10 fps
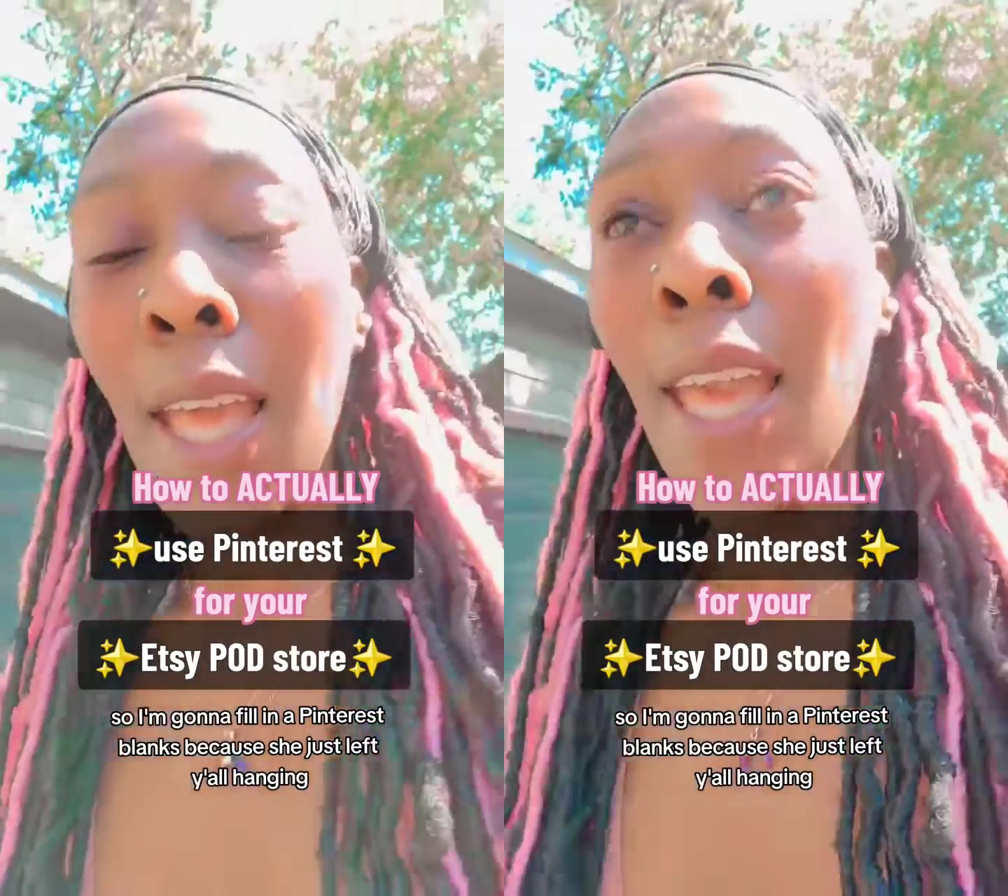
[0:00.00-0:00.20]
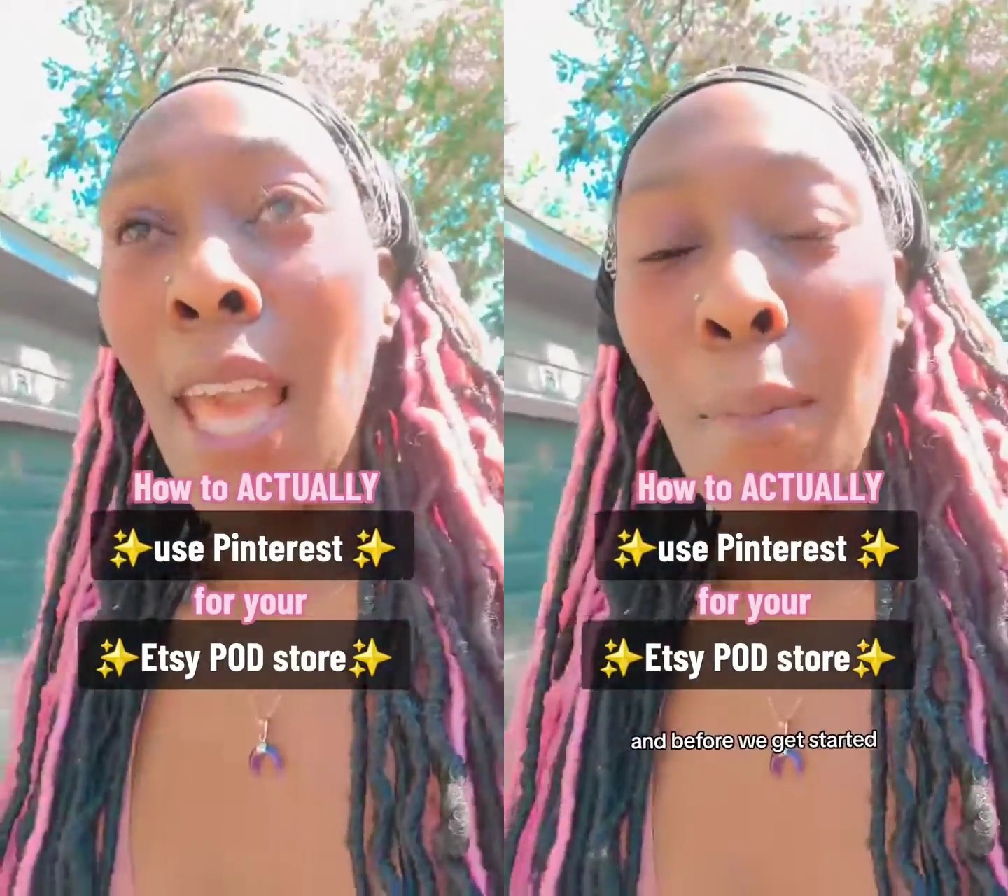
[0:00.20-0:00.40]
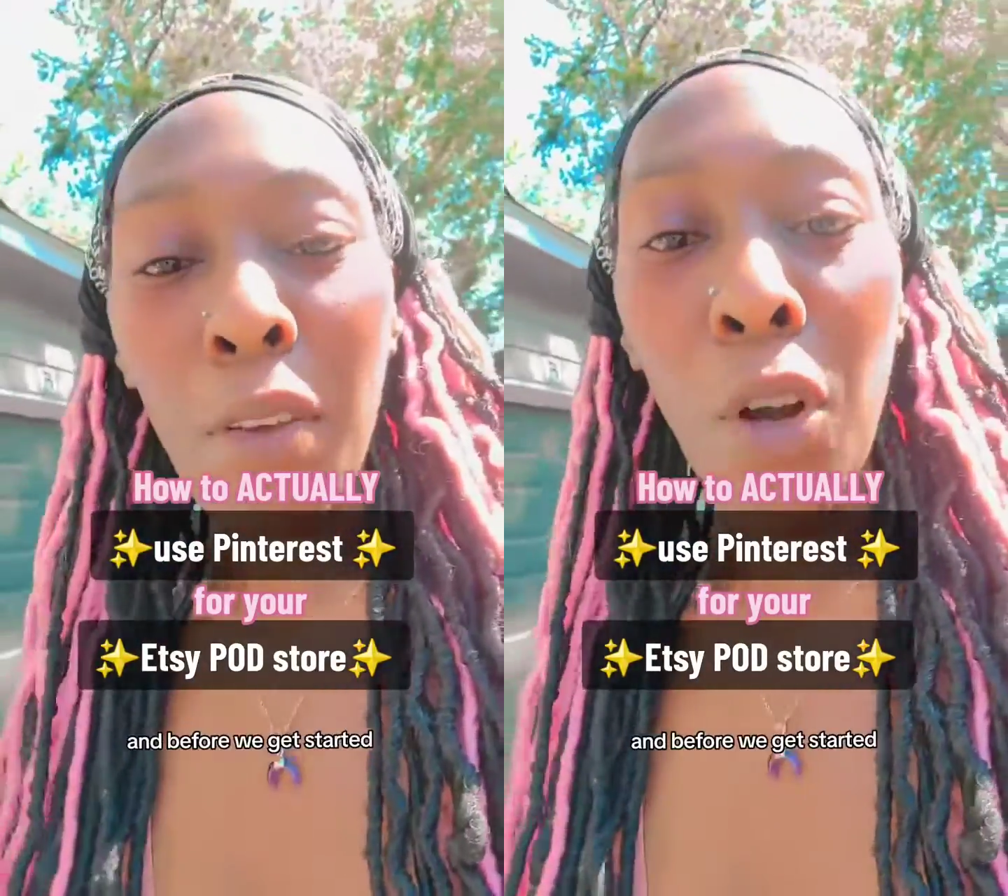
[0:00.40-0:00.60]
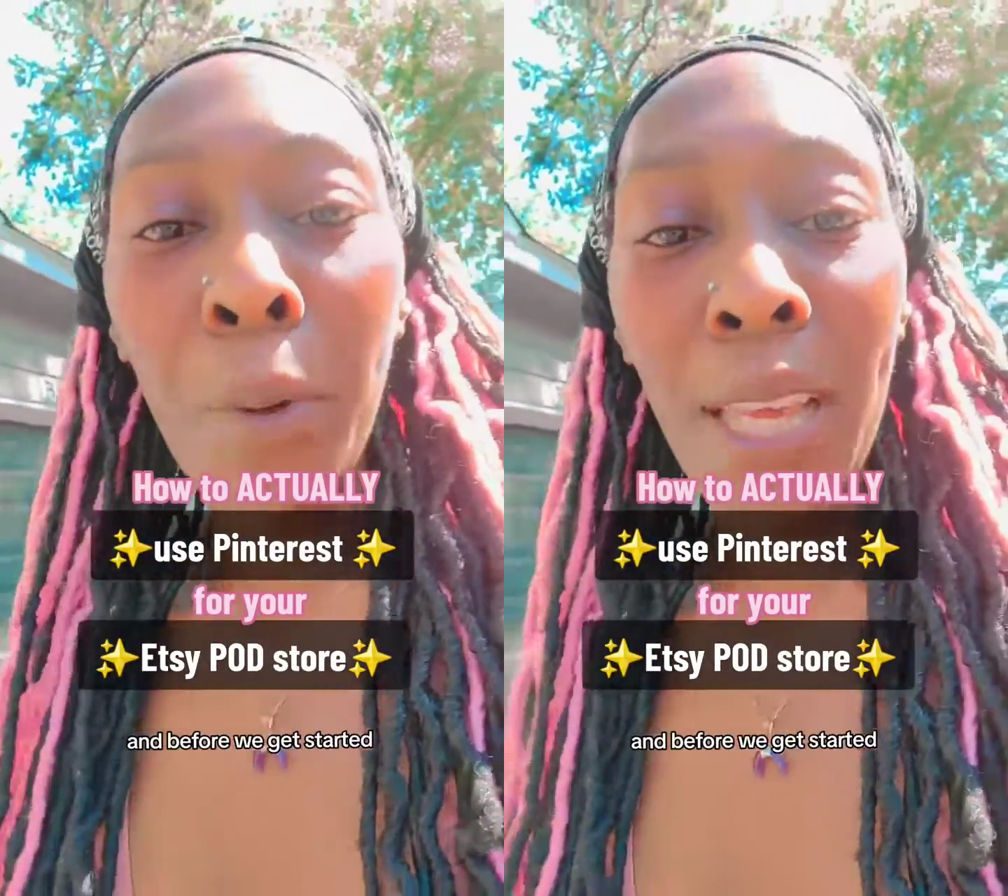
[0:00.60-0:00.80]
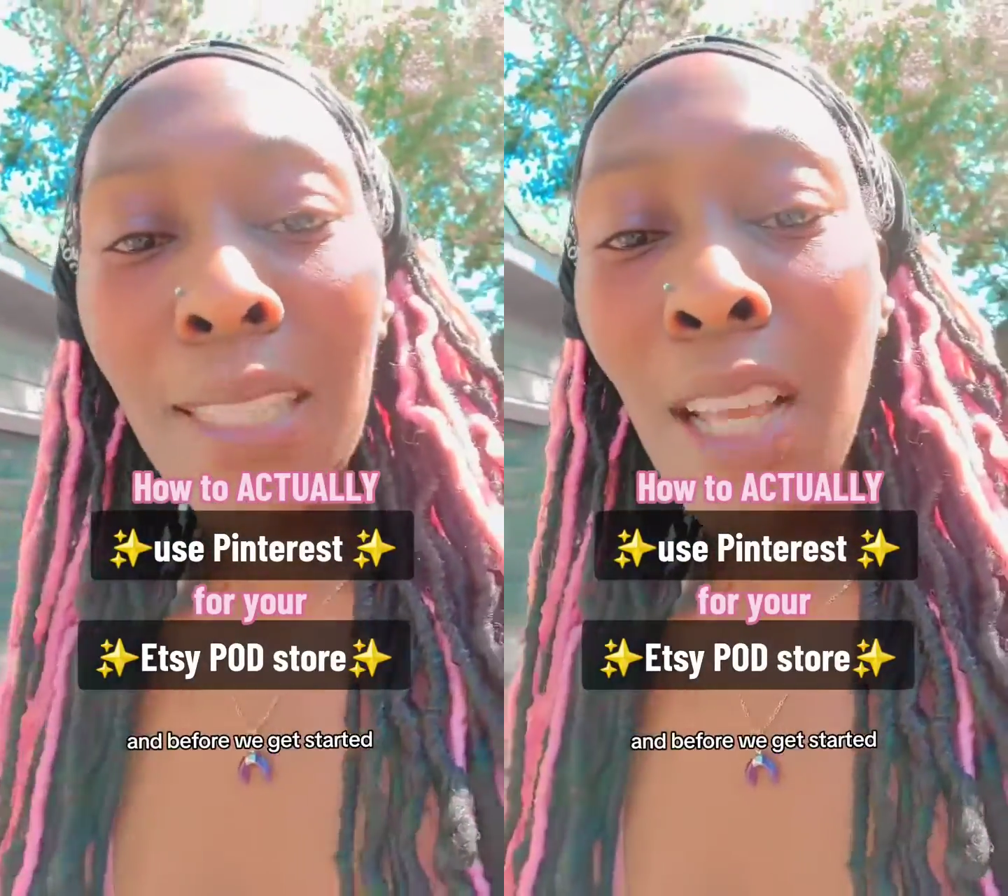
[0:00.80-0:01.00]
And before
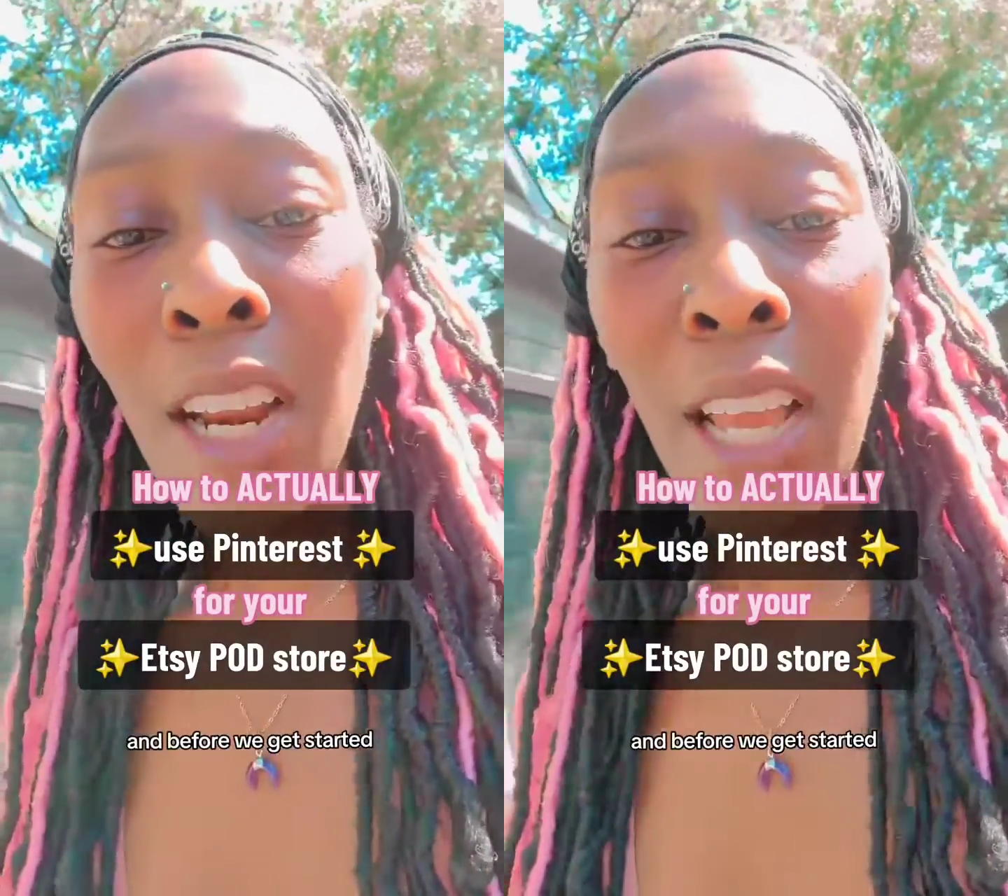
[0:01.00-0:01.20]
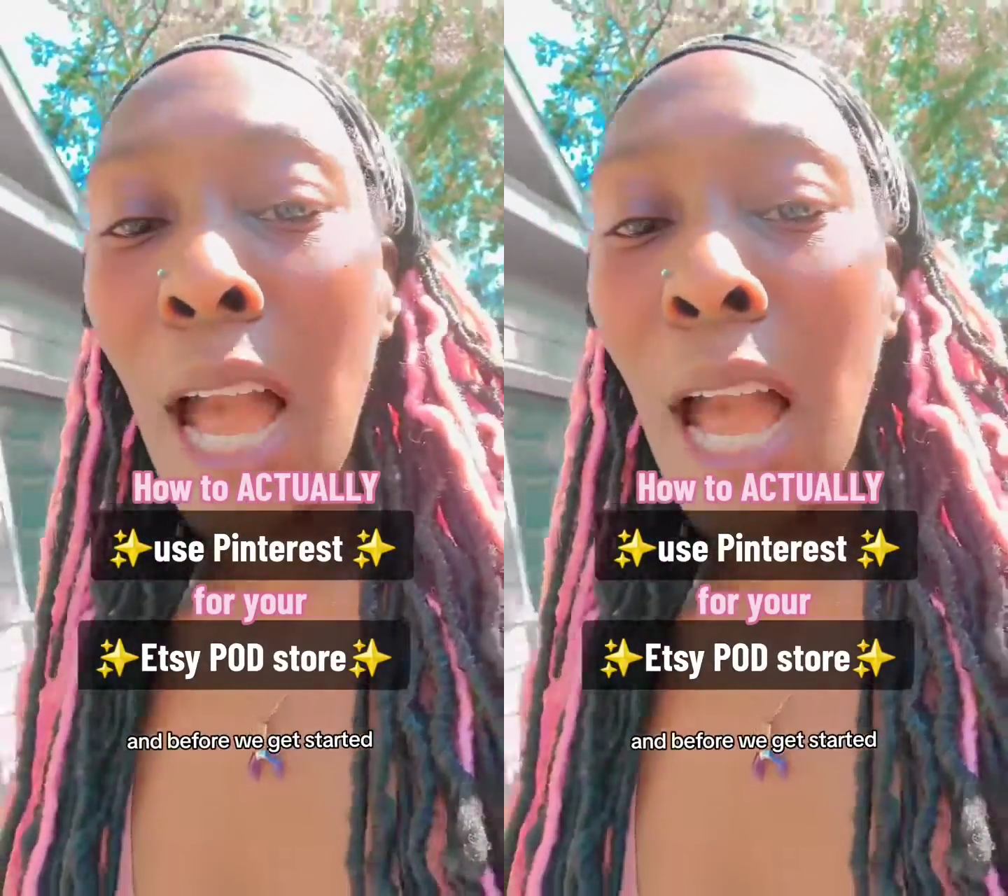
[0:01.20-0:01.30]
we get started,